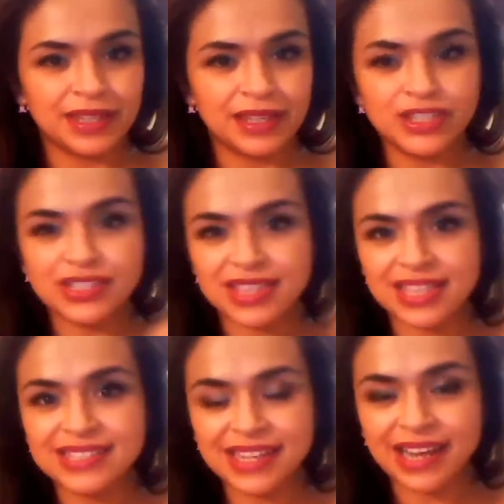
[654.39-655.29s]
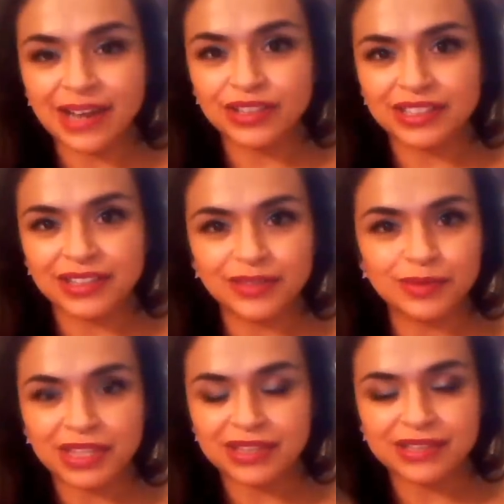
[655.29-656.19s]
it just thins it out and gives
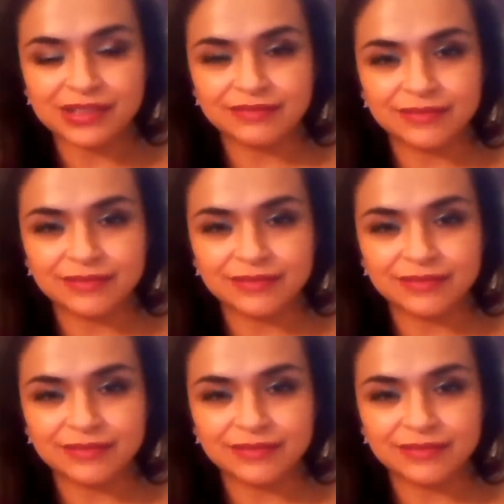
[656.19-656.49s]
me this